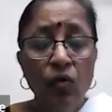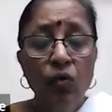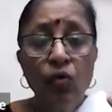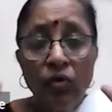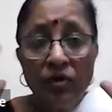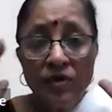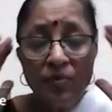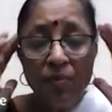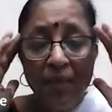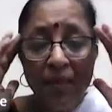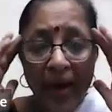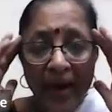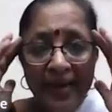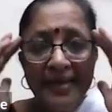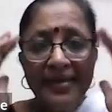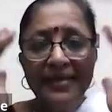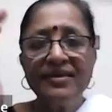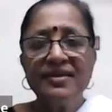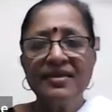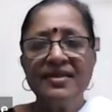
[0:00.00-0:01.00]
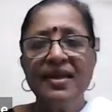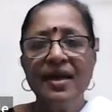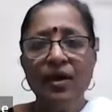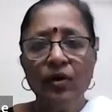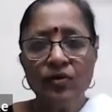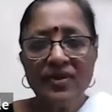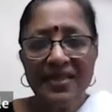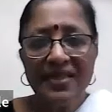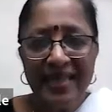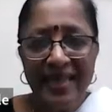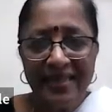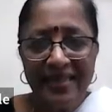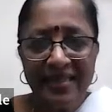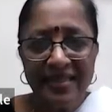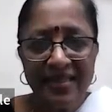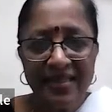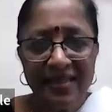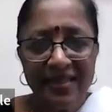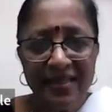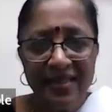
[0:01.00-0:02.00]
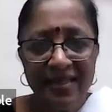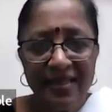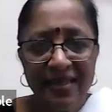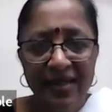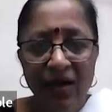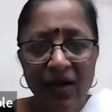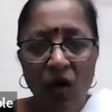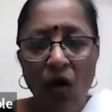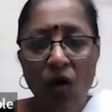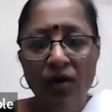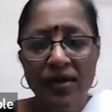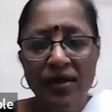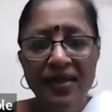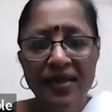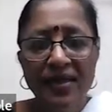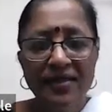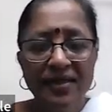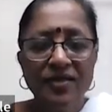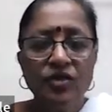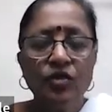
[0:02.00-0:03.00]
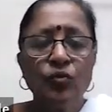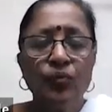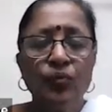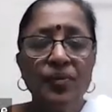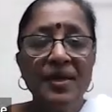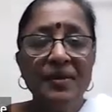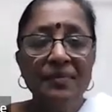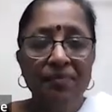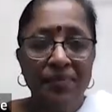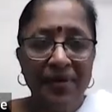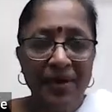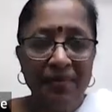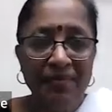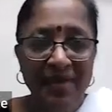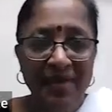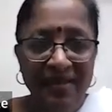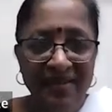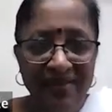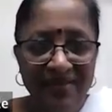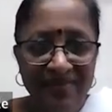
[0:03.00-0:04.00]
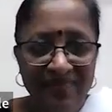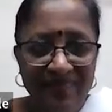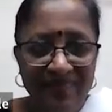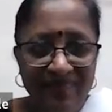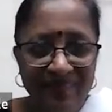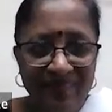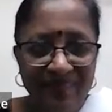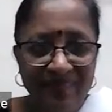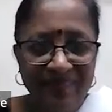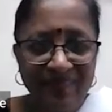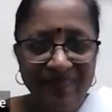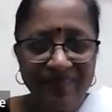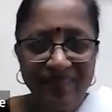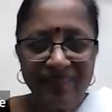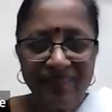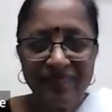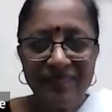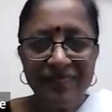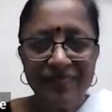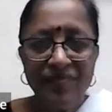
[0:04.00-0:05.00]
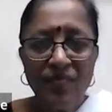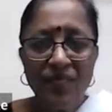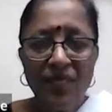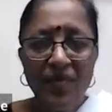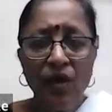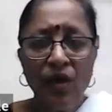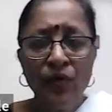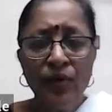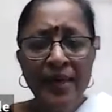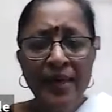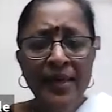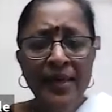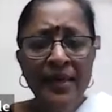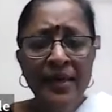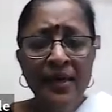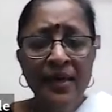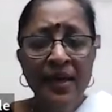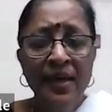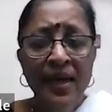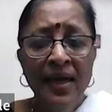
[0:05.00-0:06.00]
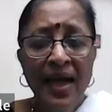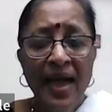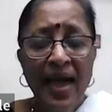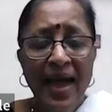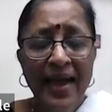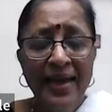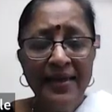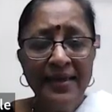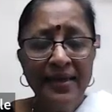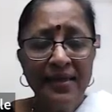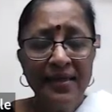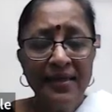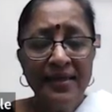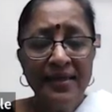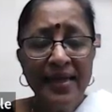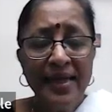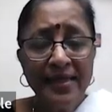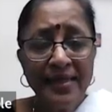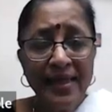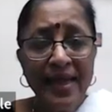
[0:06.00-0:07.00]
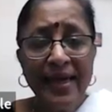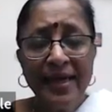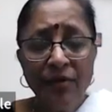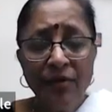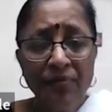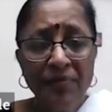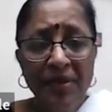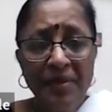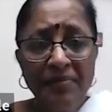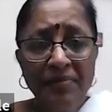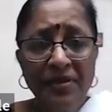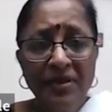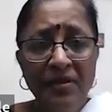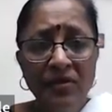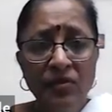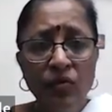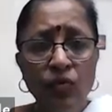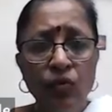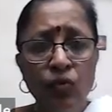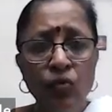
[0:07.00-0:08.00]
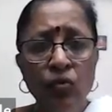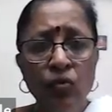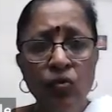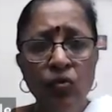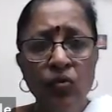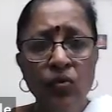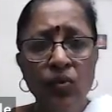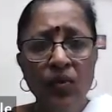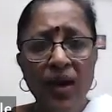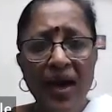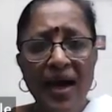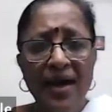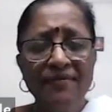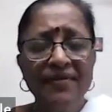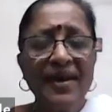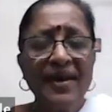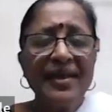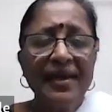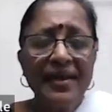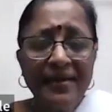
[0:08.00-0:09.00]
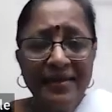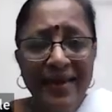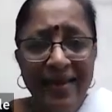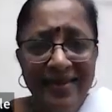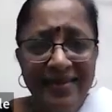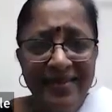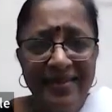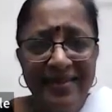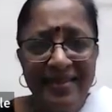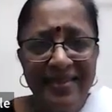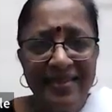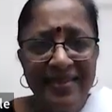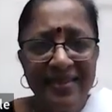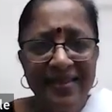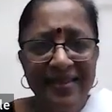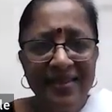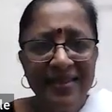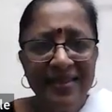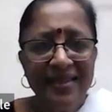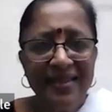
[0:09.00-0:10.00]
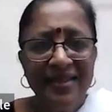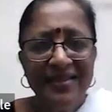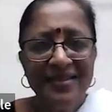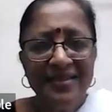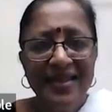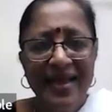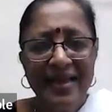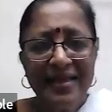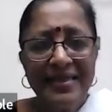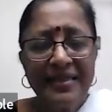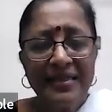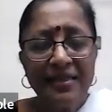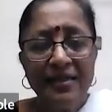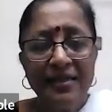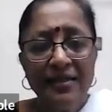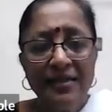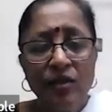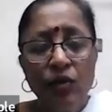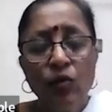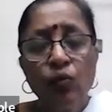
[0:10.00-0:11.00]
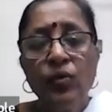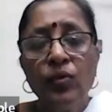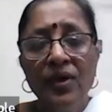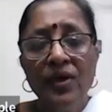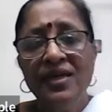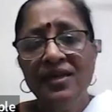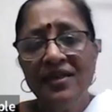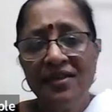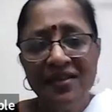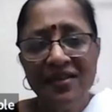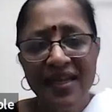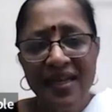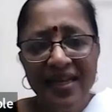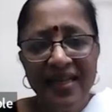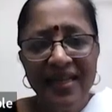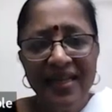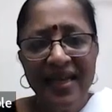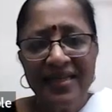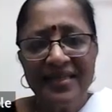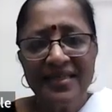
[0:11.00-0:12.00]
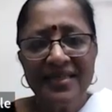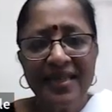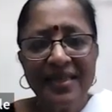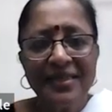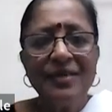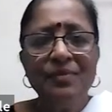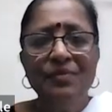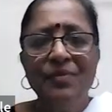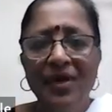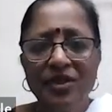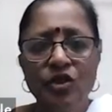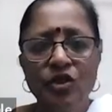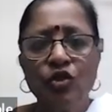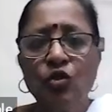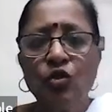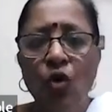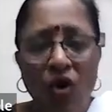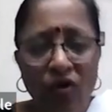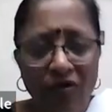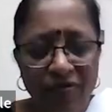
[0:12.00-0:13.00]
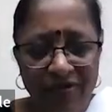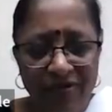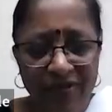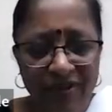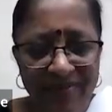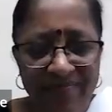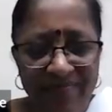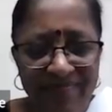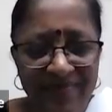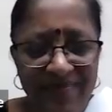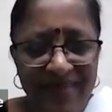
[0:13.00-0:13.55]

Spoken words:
whose mind is now set on the Supreme Brahman. Okay. And they're the kind of people who have recognized that the world really has nothing much to offer.